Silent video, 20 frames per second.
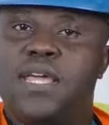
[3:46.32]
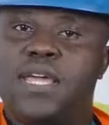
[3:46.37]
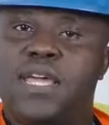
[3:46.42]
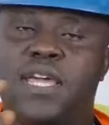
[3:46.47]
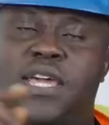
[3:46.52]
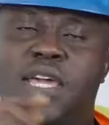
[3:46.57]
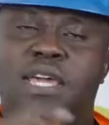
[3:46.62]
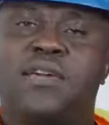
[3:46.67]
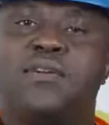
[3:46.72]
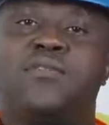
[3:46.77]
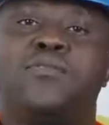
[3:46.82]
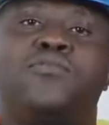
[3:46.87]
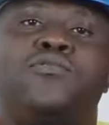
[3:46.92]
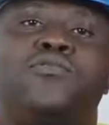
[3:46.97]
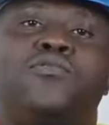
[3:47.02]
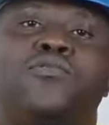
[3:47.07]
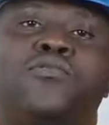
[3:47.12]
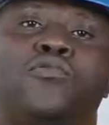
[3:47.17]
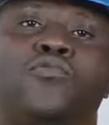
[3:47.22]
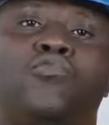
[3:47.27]
He
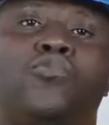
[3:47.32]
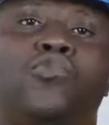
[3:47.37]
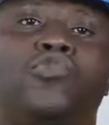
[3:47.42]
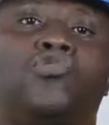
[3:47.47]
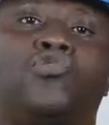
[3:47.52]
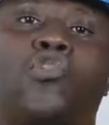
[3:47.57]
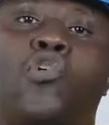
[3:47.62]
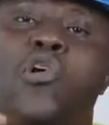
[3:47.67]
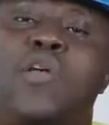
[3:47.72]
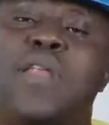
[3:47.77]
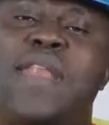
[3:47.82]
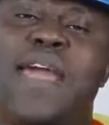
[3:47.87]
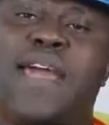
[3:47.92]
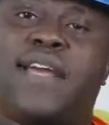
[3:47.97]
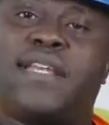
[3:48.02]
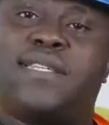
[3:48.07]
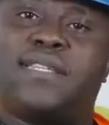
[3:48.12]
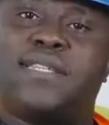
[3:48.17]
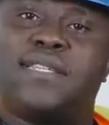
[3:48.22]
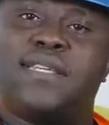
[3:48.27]
would
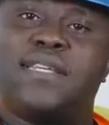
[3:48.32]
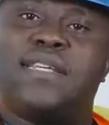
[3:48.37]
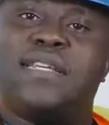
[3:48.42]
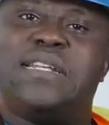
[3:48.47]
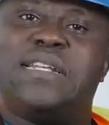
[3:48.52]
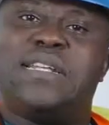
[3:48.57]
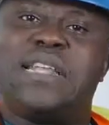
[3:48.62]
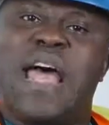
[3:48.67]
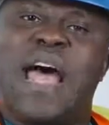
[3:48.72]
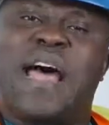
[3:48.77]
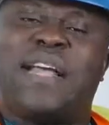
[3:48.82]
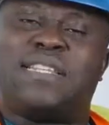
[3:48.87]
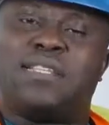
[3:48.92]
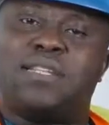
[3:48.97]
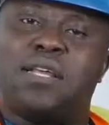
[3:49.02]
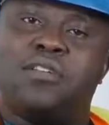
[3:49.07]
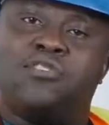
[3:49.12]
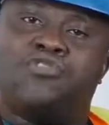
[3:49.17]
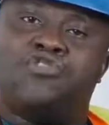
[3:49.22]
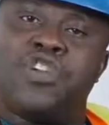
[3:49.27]
connect
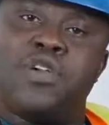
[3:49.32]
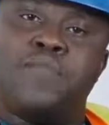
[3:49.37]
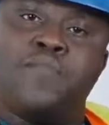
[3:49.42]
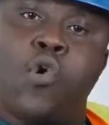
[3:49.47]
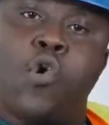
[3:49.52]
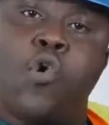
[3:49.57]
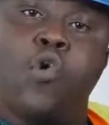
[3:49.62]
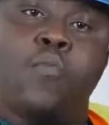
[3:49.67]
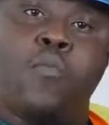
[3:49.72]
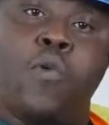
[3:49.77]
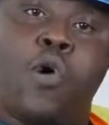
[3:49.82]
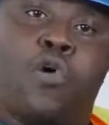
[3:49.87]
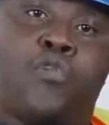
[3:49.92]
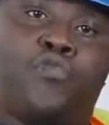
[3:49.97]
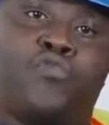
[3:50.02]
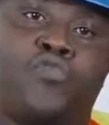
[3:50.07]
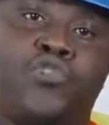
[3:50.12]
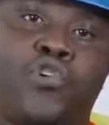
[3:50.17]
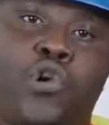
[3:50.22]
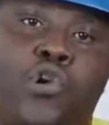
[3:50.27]
that dream home
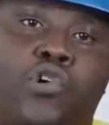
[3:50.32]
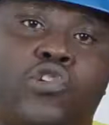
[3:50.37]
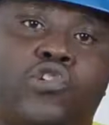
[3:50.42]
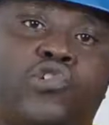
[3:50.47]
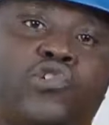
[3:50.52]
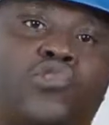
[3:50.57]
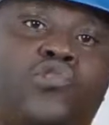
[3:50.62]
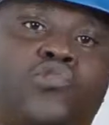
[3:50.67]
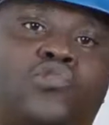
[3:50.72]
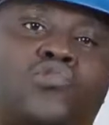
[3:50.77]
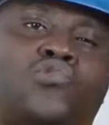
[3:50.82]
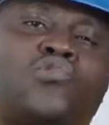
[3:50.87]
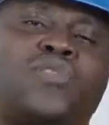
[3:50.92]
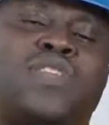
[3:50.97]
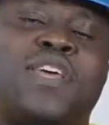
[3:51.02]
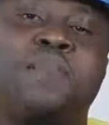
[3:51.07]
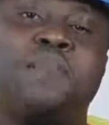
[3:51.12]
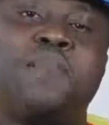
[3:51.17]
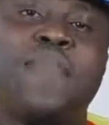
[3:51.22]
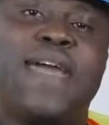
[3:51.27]
of yours to
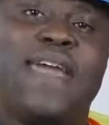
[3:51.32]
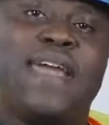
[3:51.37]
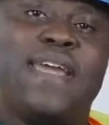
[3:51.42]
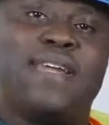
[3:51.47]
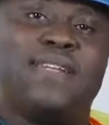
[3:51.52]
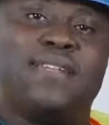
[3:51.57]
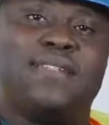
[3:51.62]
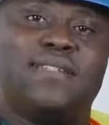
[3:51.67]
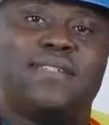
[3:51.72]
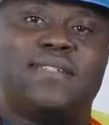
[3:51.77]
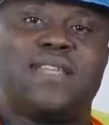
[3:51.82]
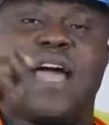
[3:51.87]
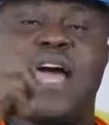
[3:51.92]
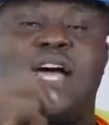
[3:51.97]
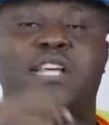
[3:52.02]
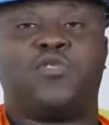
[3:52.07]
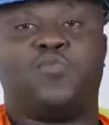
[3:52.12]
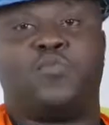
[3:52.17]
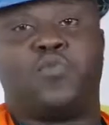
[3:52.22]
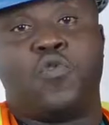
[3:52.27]
the mains
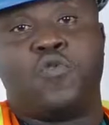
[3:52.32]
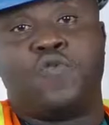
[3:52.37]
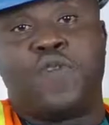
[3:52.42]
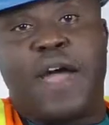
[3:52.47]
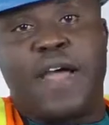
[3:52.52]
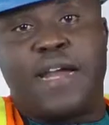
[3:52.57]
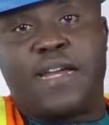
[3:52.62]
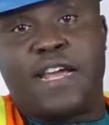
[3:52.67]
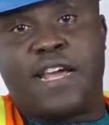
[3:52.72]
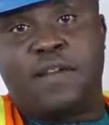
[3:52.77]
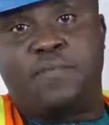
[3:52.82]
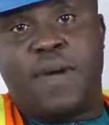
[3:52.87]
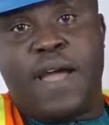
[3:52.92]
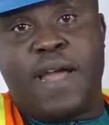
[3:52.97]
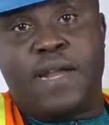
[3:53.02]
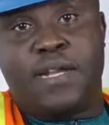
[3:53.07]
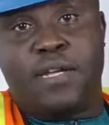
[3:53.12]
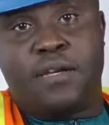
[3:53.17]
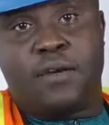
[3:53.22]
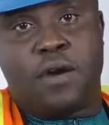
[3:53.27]
as provided
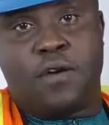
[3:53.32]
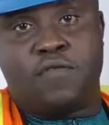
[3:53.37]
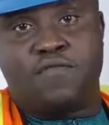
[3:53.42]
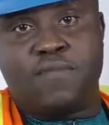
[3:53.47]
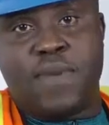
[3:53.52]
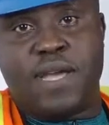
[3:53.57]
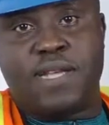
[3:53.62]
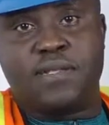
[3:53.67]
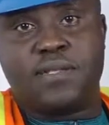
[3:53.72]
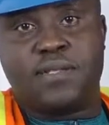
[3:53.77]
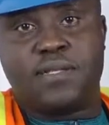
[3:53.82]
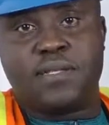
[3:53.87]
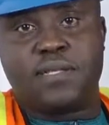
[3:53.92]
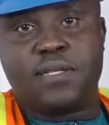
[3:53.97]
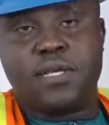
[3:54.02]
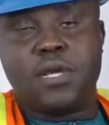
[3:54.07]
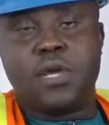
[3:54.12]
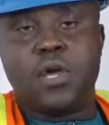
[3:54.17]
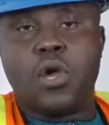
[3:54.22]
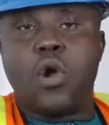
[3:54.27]
by the government
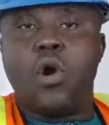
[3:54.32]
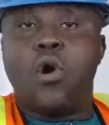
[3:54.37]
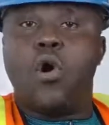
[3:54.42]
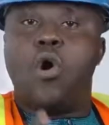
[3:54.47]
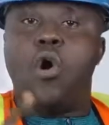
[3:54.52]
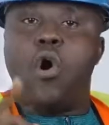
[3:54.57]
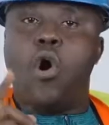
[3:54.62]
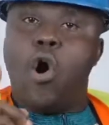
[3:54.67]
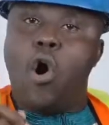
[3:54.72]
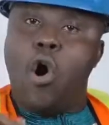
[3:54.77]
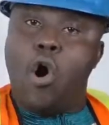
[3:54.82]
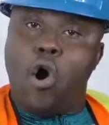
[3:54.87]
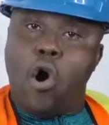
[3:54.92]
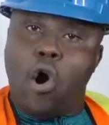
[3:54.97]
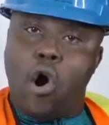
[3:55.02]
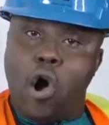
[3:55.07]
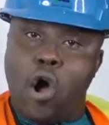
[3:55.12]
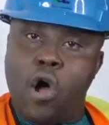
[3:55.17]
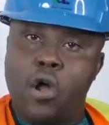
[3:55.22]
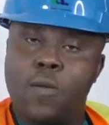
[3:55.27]

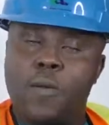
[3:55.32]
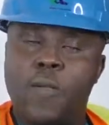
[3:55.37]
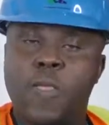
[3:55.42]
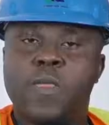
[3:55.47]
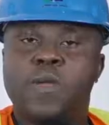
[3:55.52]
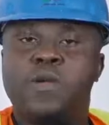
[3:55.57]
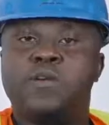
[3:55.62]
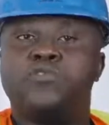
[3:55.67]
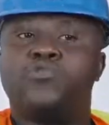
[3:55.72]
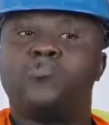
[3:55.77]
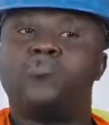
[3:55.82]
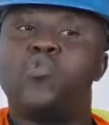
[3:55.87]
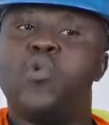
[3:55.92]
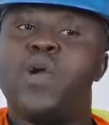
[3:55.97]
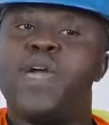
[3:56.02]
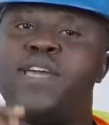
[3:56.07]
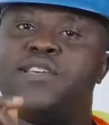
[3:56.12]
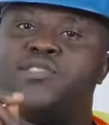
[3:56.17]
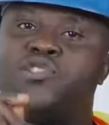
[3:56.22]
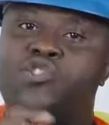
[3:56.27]
or to
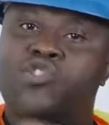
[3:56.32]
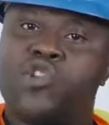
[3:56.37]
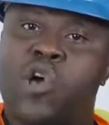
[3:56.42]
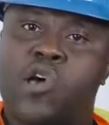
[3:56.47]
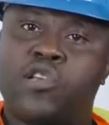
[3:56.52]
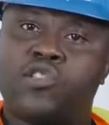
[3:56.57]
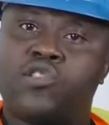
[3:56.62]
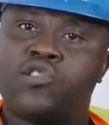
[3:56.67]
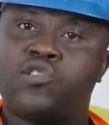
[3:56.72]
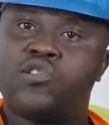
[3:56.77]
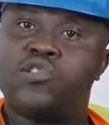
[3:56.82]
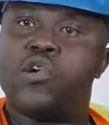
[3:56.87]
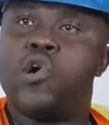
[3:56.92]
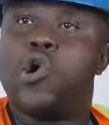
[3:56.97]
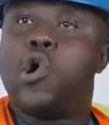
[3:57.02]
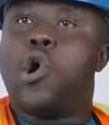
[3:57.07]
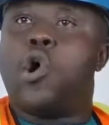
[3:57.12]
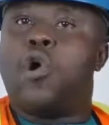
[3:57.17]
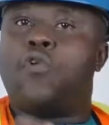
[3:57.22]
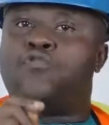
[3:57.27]
a source
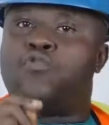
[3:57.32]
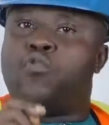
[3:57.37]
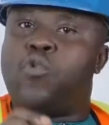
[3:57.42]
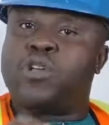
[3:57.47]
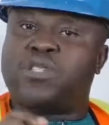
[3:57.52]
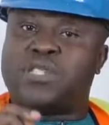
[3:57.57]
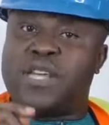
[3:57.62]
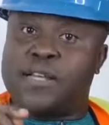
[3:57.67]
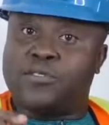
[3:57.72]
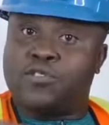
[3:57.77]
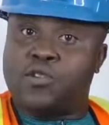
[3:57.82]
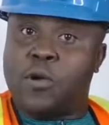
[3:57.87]
of water